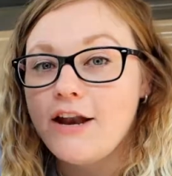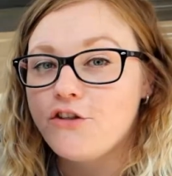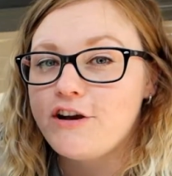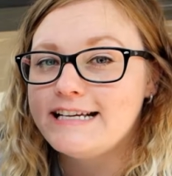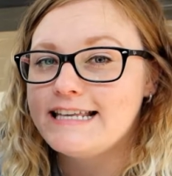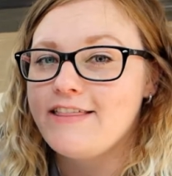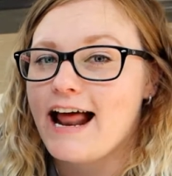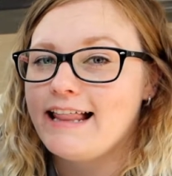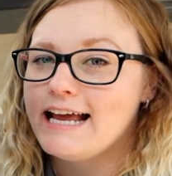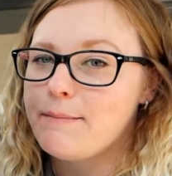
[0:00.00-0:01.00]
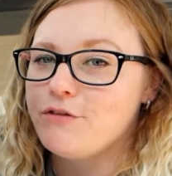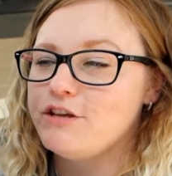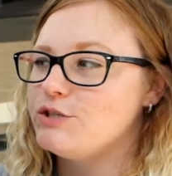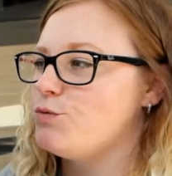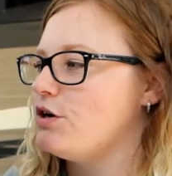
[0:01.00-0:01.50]
Another nice thing that I like about
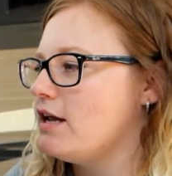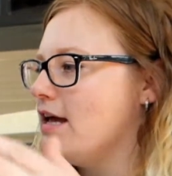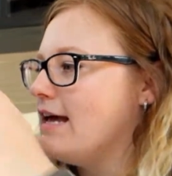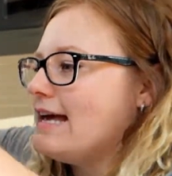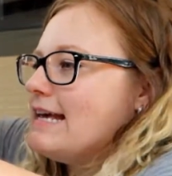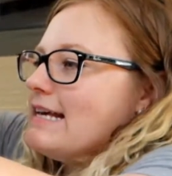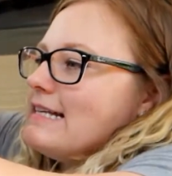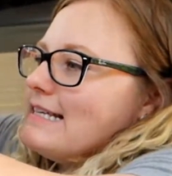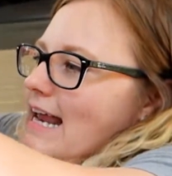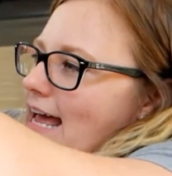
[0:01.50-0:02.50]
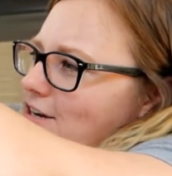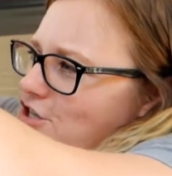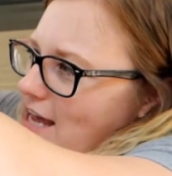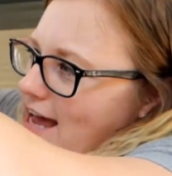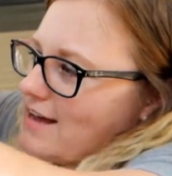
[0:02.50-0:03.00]
this one is it
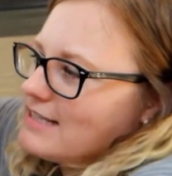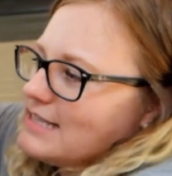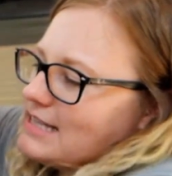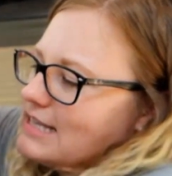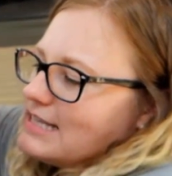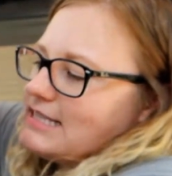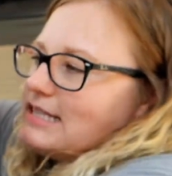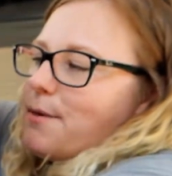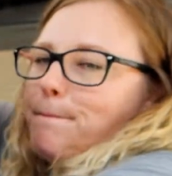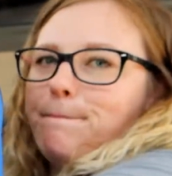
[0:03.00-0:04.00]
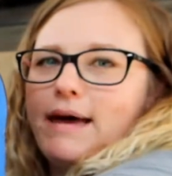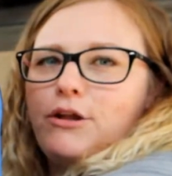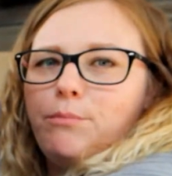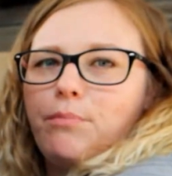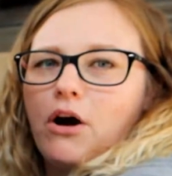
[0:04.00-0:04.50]
actually has this
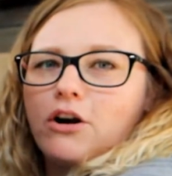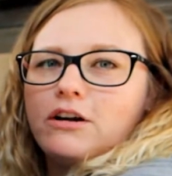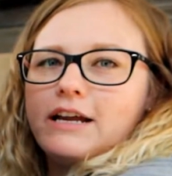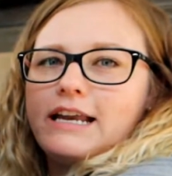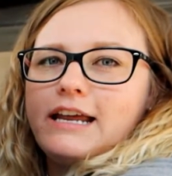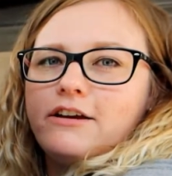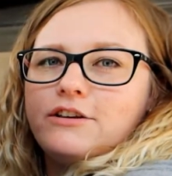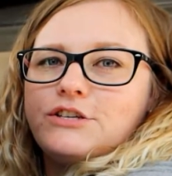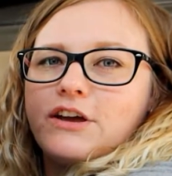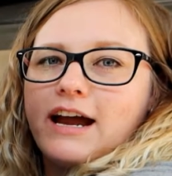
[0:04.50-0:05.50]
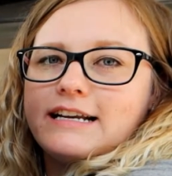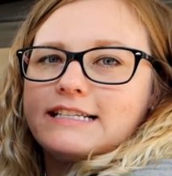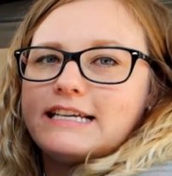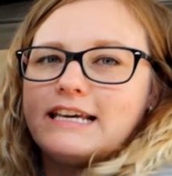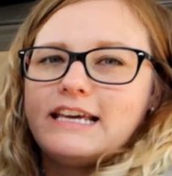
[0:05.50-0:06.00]
metal bar in here, so you can kind of
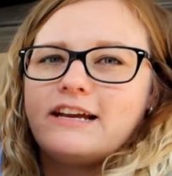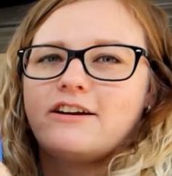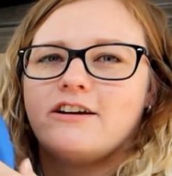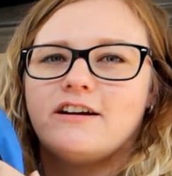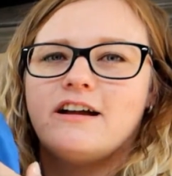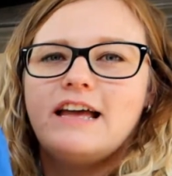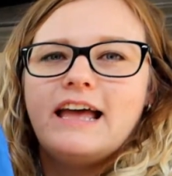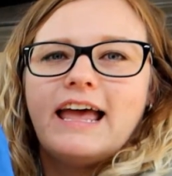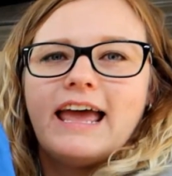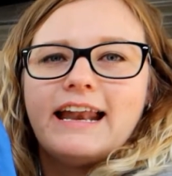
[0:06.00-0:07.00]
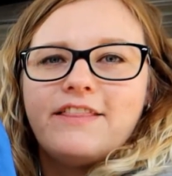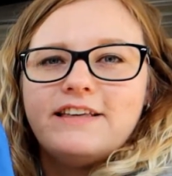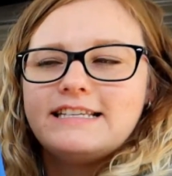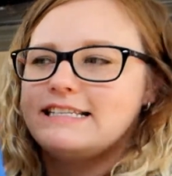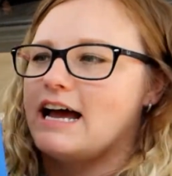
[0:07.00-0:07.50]
see it here and on
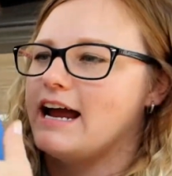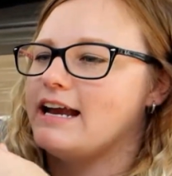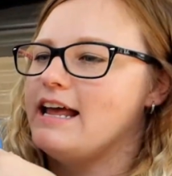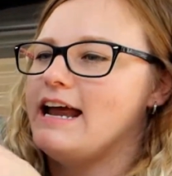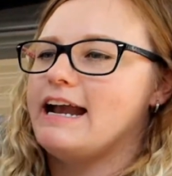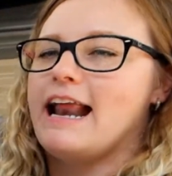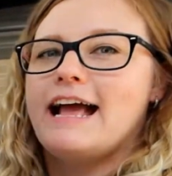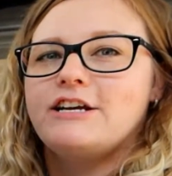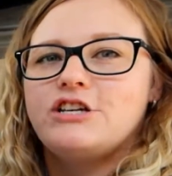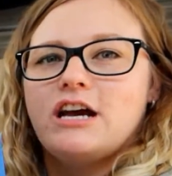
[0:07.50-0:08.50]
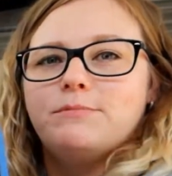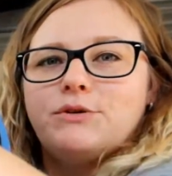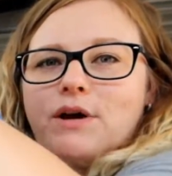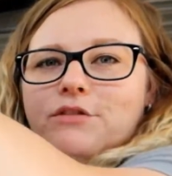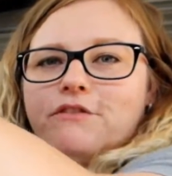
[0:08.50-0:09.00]
this side, and it actually comes
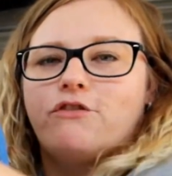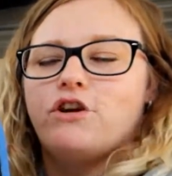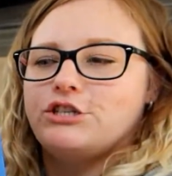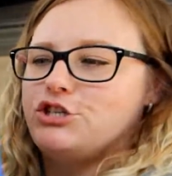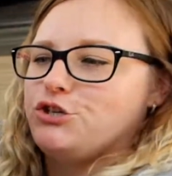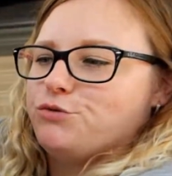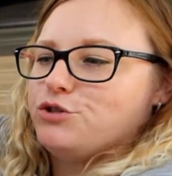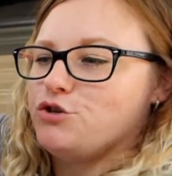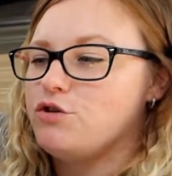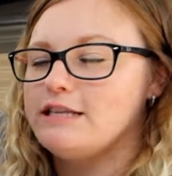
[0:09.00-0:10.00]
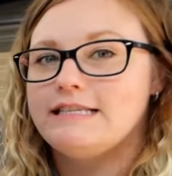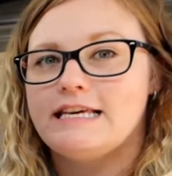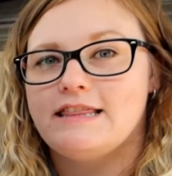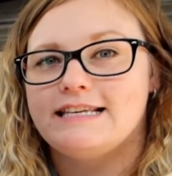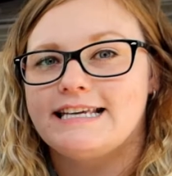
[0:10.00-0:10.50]
around the front too, so you can
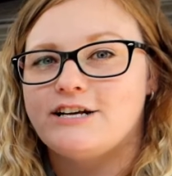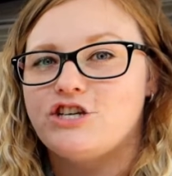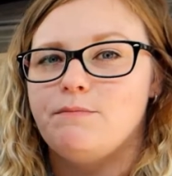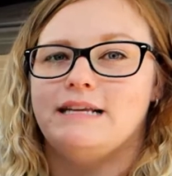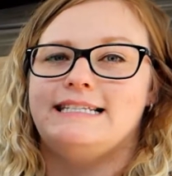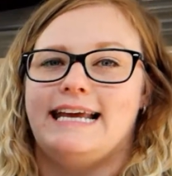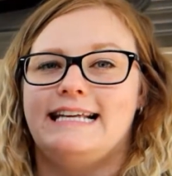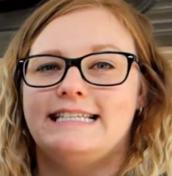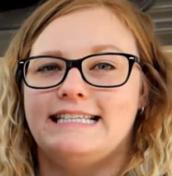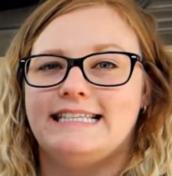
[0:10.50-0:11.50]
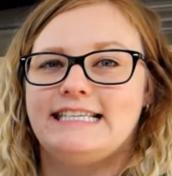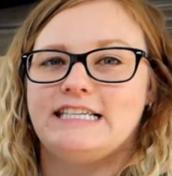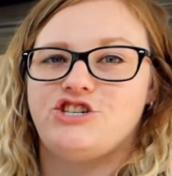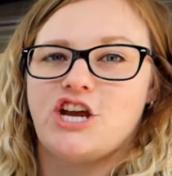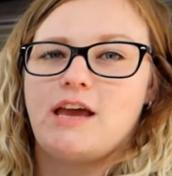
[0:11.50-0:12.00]
see this actually maintains
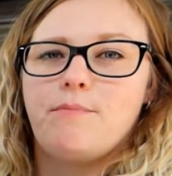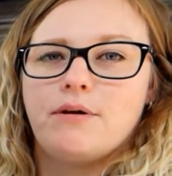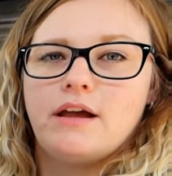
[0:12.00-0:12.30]
its shape